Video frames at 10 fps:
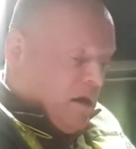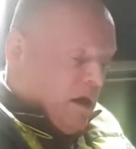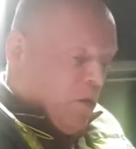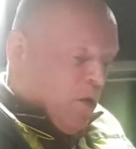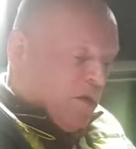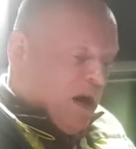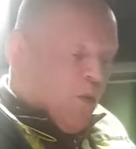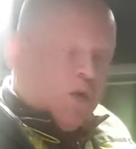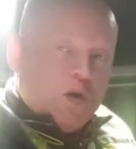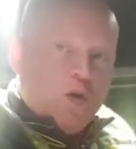I
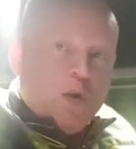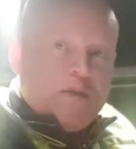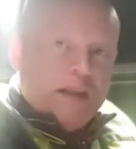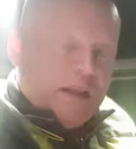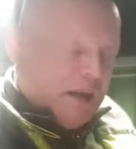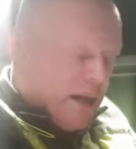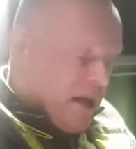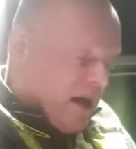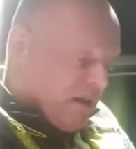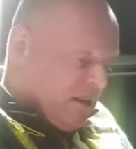won't cook or anything like
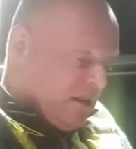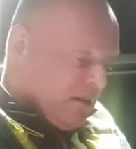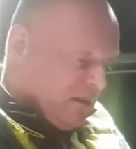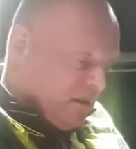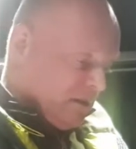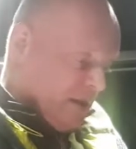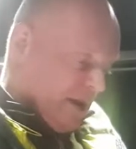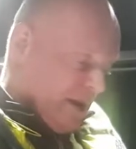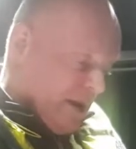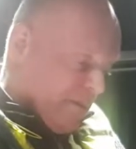that.
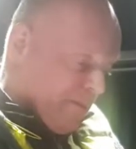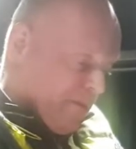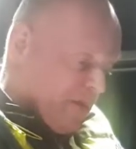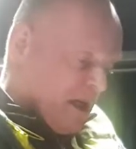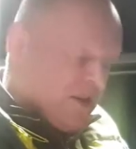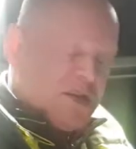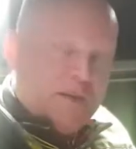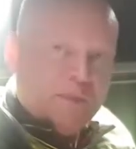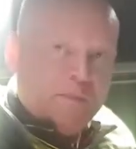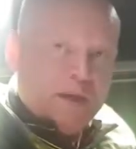I'll just
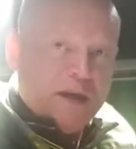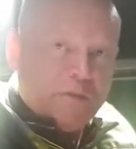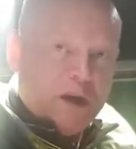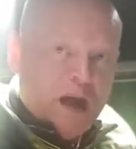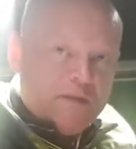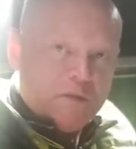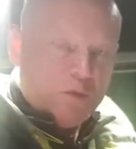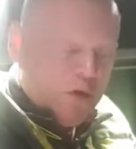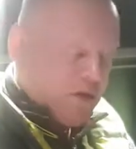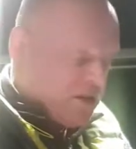have my bait while I have it
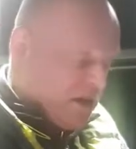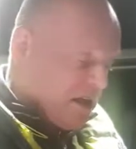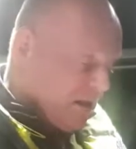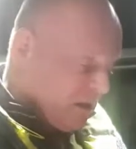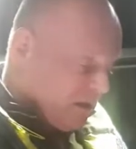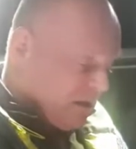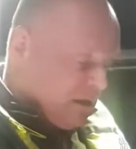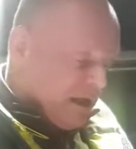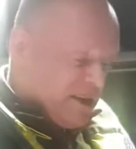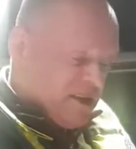work, see,
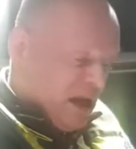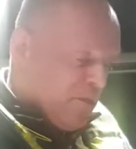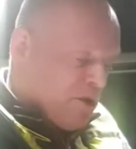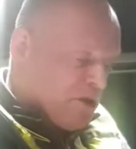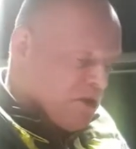like a sandwich or